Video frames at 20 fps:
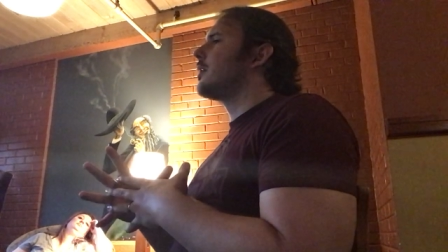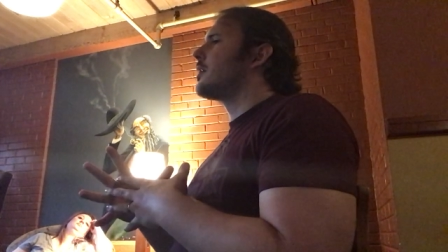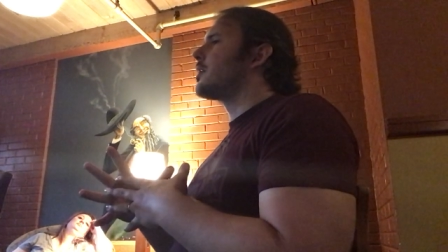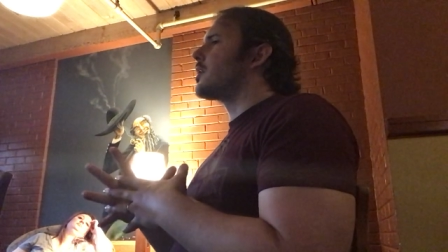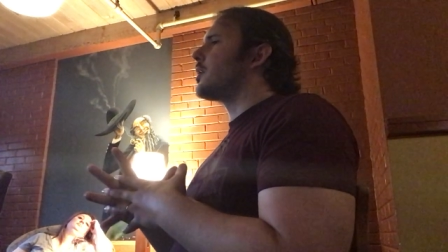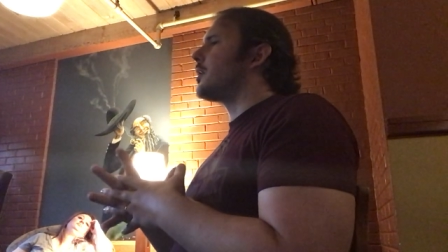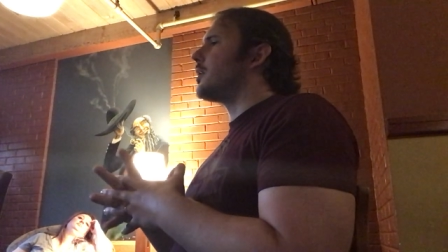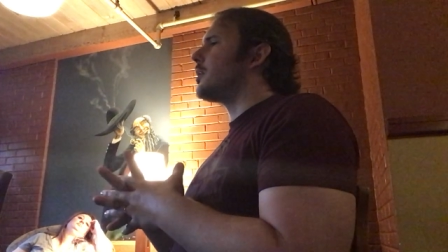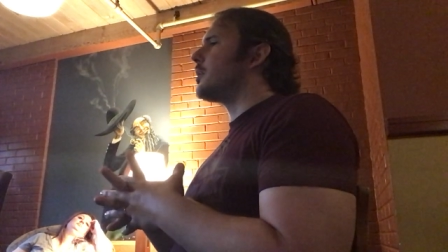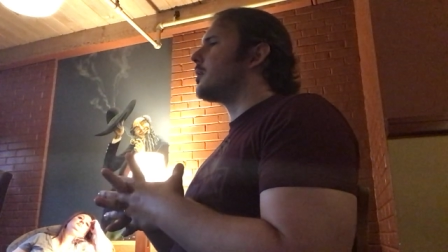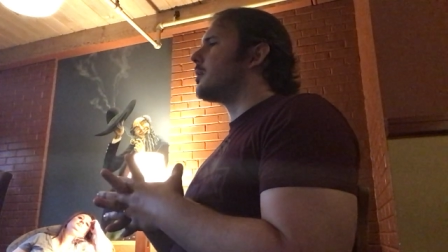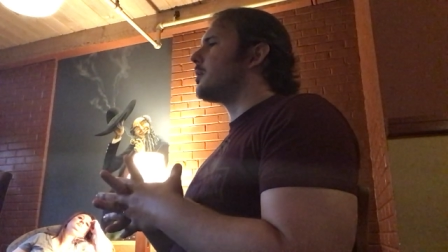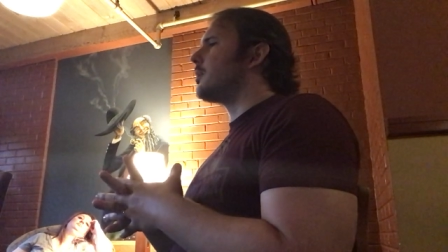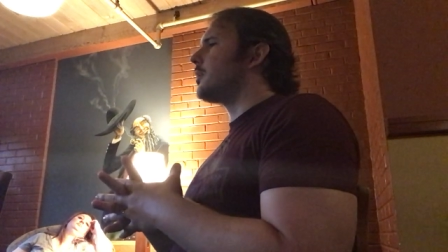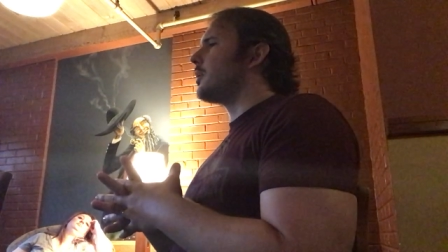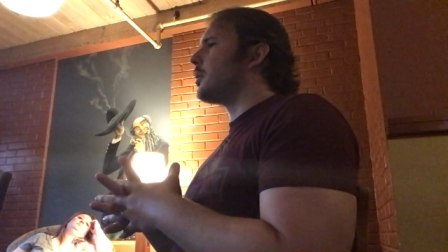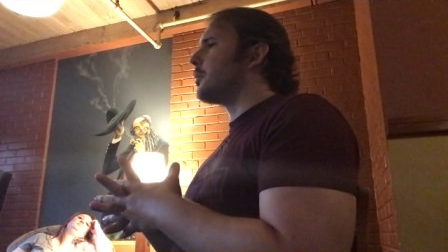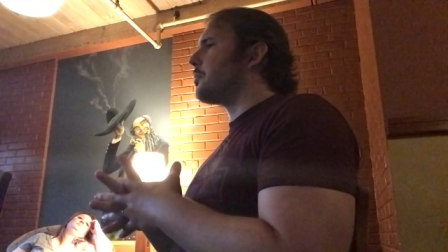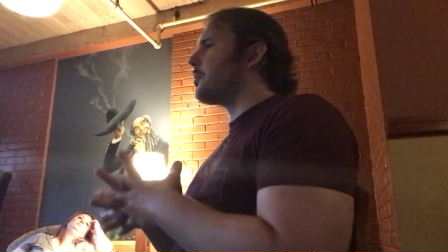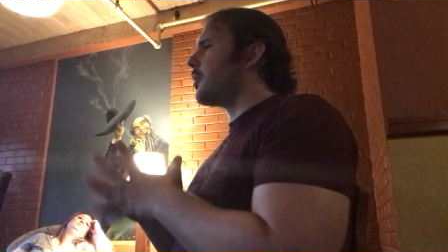So
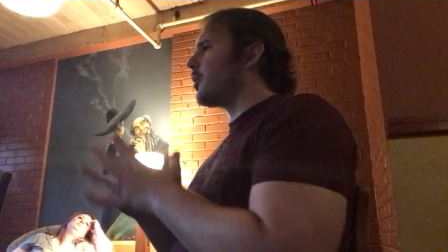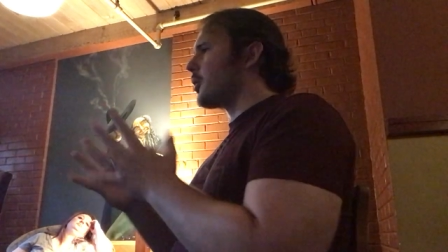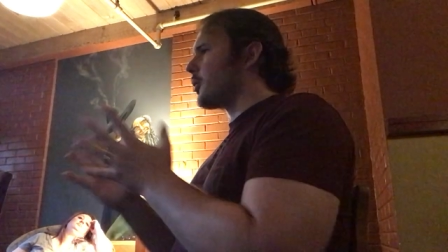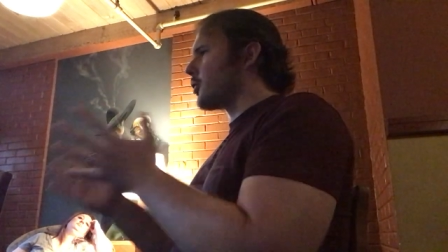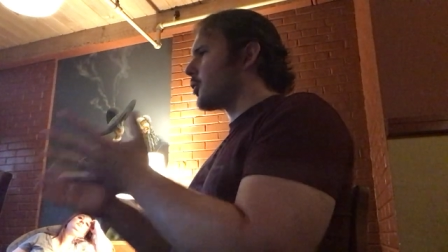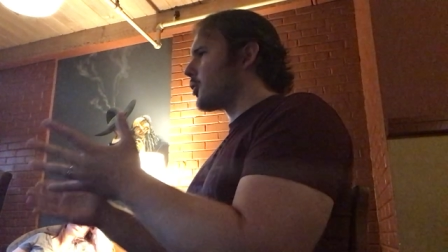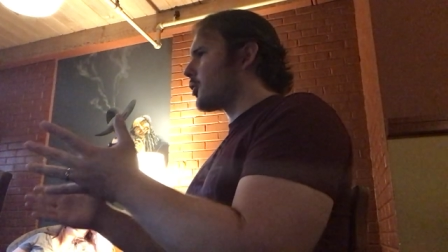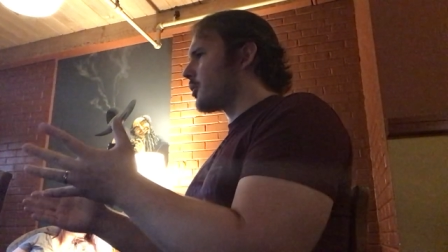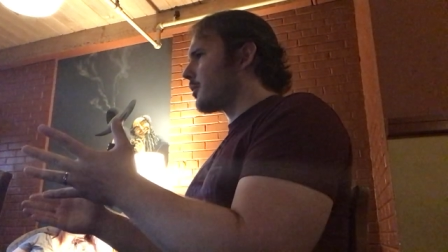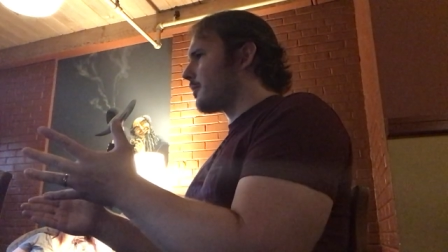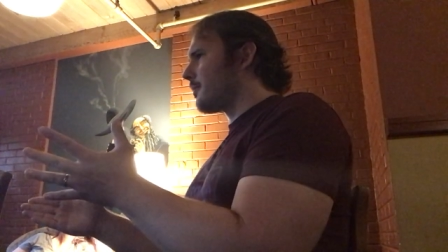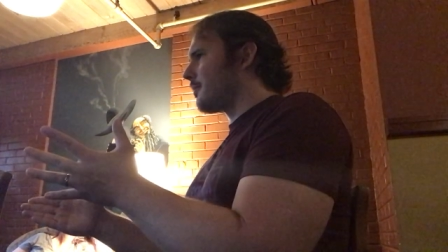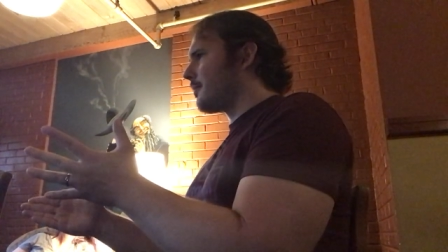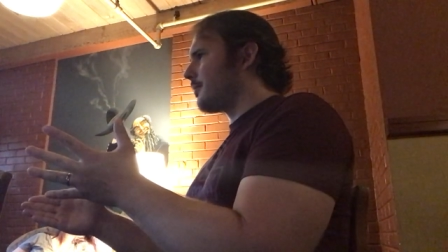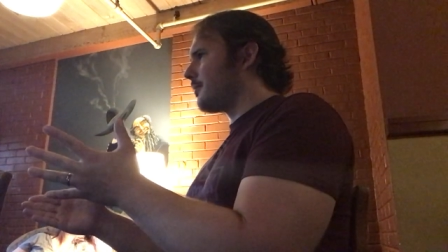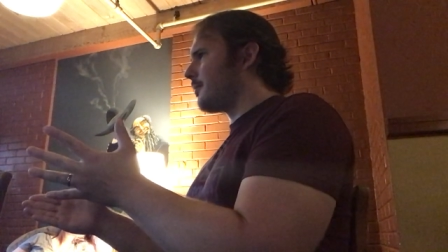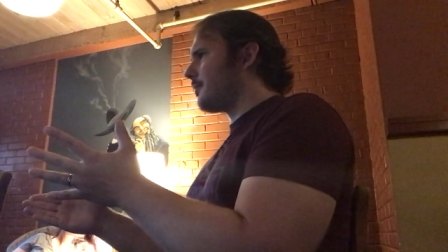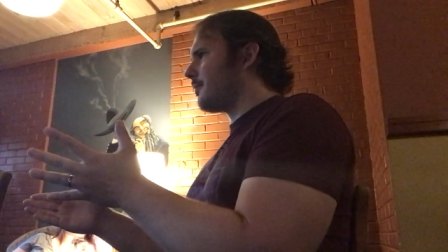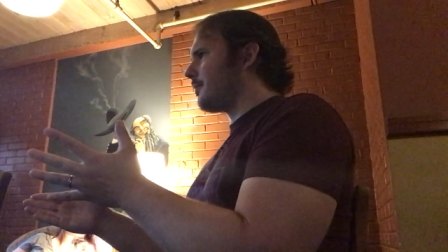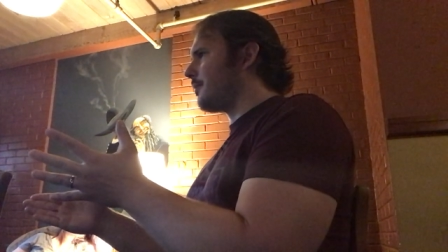you'll you'll push
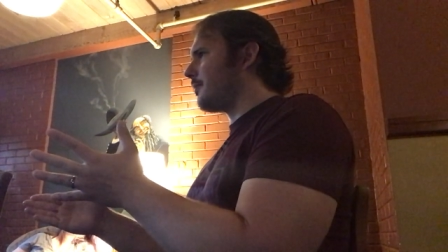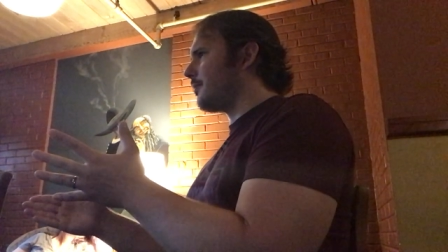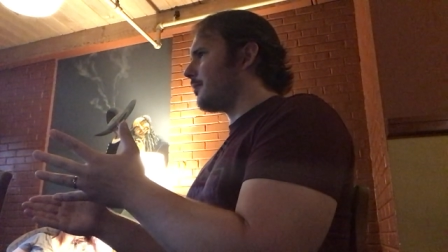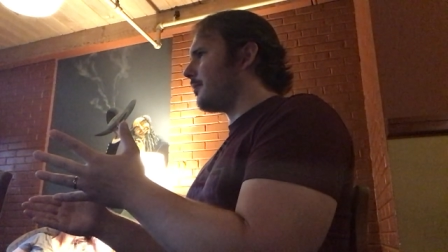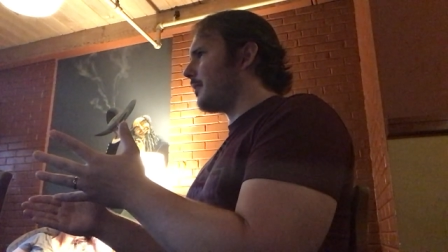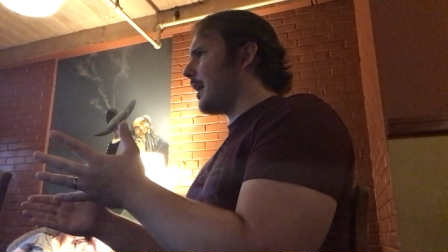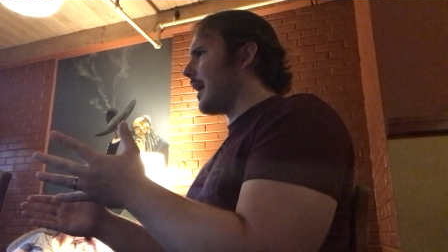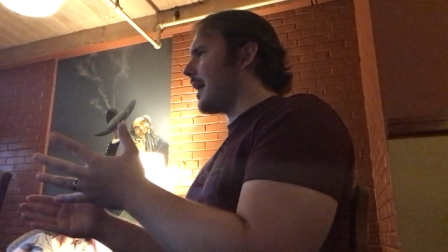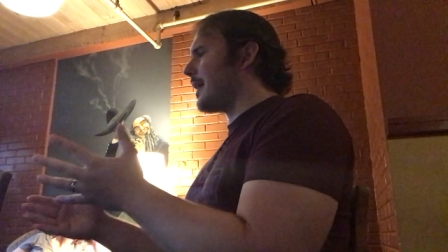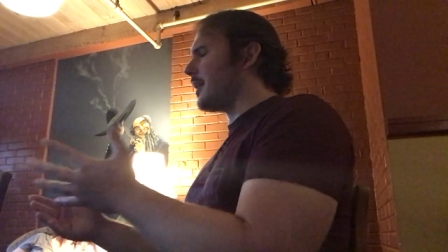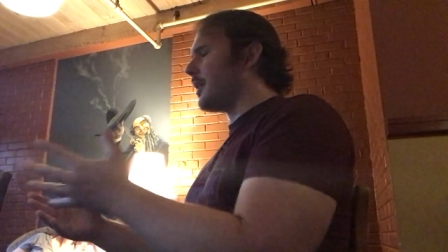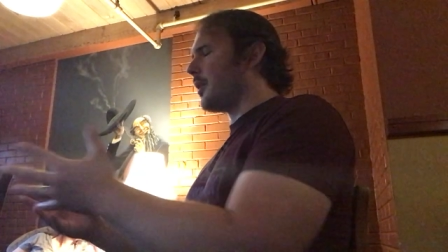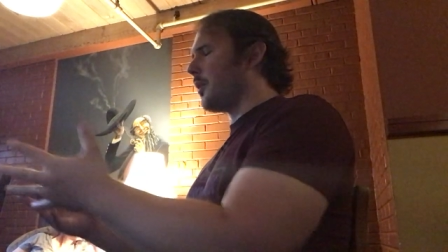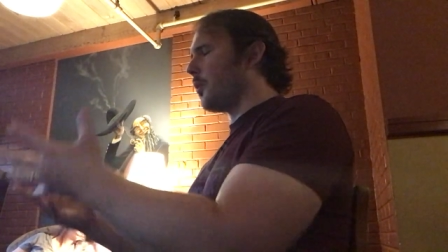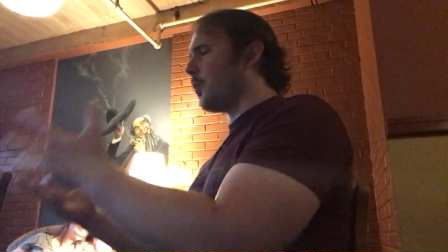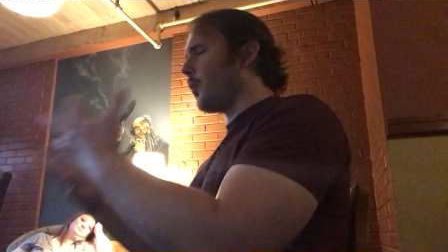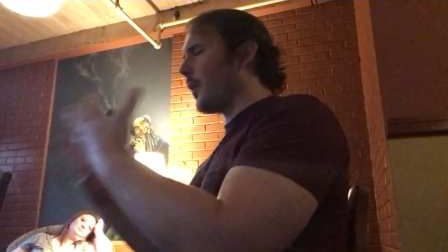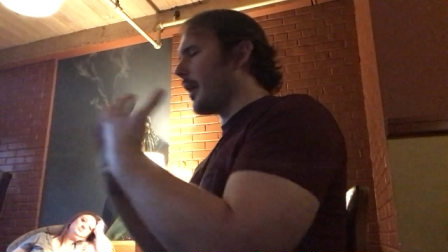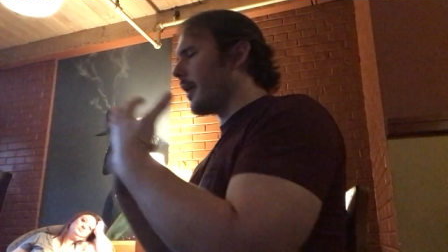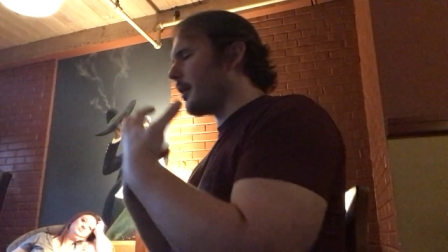and
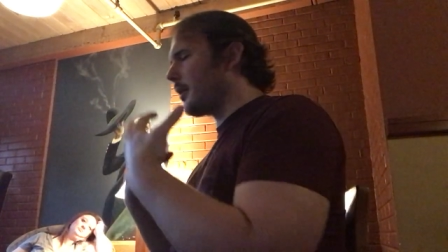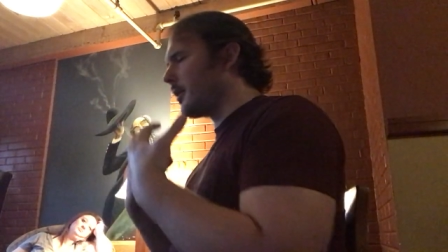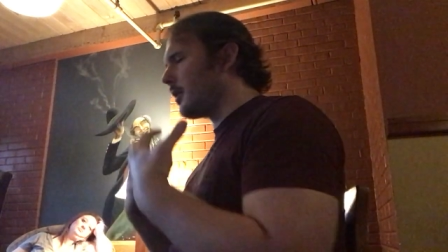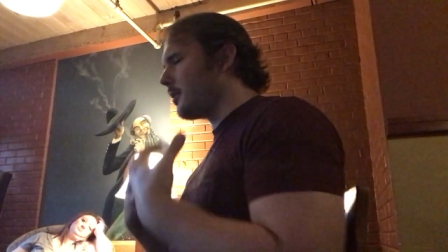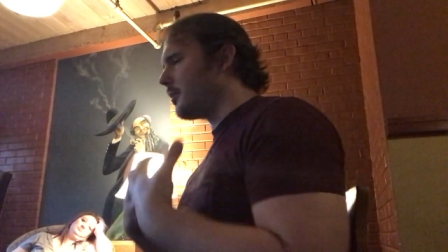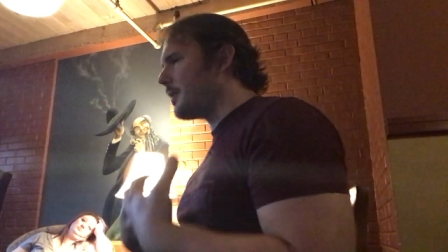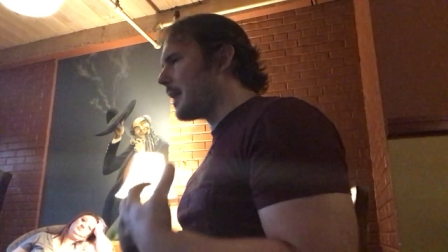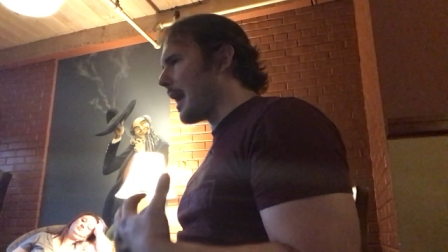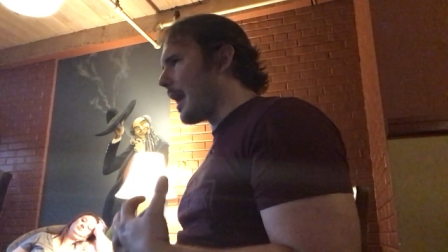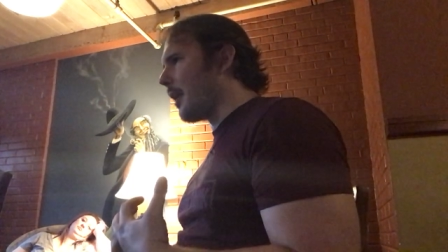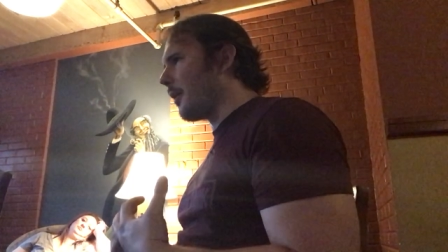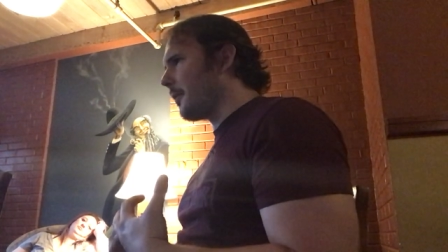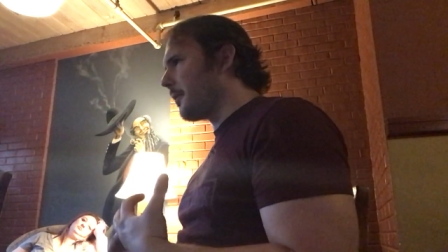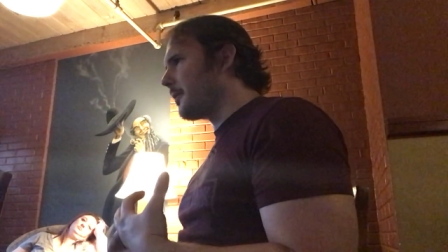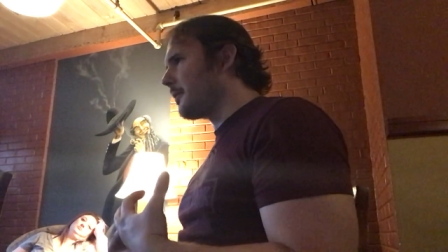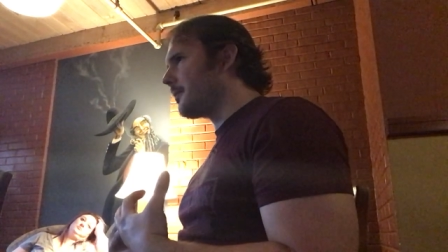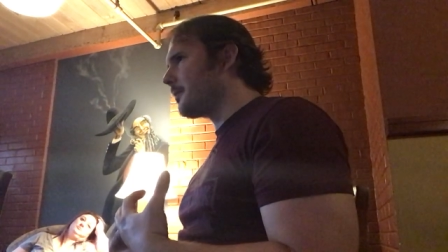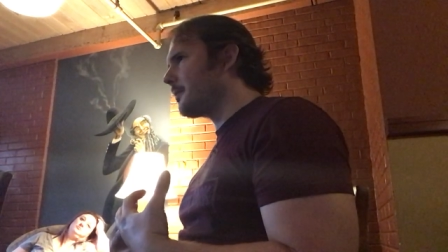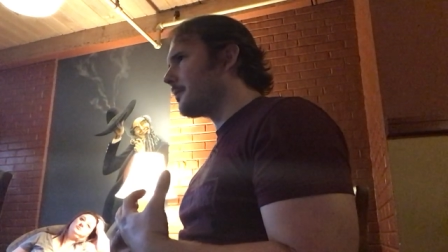it'll wear you down.